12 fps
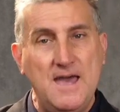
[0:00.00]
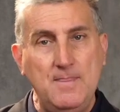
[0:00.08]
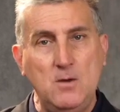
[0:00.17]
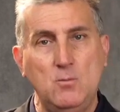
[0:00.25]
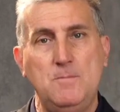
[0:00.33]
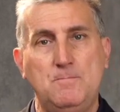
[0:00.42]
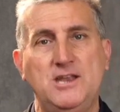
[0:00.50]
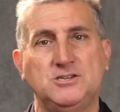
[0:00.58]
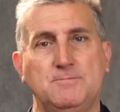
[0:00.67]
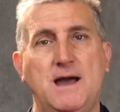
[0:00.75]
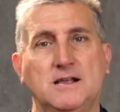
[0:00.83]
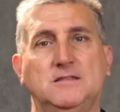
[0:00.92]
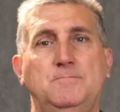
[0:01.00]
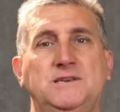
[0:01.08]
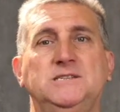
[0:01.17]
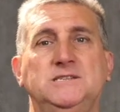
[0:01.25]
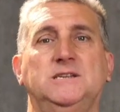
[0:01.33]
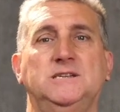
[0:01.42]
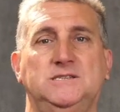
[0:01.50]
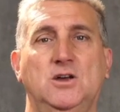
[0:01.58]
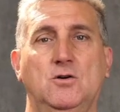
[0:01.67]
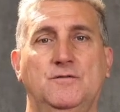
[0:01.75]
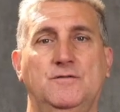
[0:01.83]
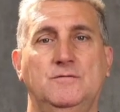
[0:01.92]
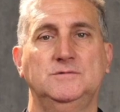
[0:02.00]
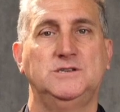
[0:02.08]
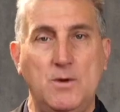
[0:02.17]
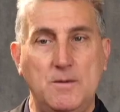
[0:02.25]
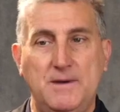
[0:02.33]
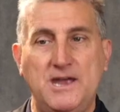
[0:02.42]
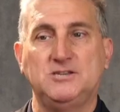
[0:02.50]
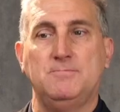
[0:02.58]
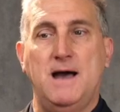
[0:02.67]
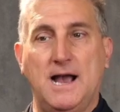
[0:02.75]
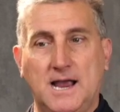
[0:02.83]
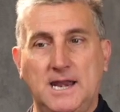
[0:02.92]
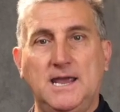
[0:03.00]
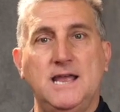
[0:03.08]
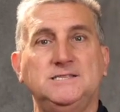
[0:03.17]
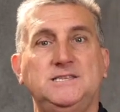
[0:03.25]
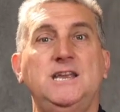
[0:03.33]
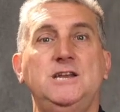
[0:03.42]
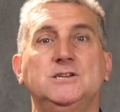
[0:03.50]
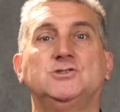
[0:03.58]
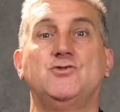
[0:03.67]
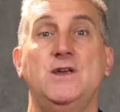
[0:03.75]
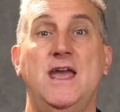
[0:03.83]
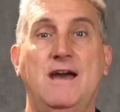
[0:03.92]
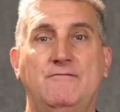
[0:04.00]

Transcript: And then we benchmark the business itself. So we benchmark it against industry